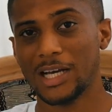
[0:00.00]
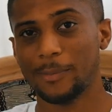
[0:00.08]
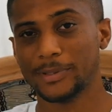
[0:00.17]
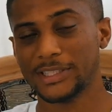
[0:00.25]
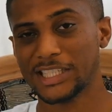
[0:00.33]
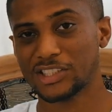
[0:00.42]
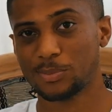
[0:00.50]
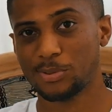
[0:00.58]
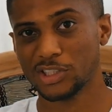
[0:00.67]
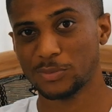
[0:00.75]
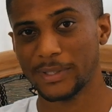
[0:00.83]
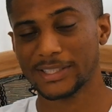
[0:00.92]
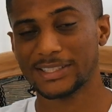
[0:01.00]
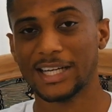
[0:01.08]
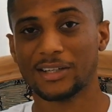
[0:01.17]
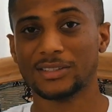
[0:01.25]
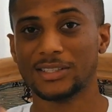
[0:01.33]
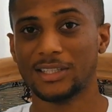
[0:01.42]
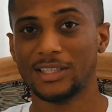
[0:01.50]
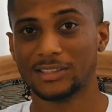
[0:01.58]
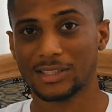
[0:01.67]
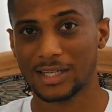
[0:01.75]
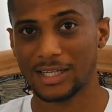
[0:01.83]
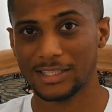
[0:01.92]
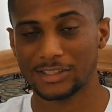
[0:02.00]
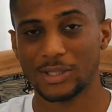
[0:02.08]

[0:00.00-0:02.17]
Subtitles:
potential prospects that could turn into clients.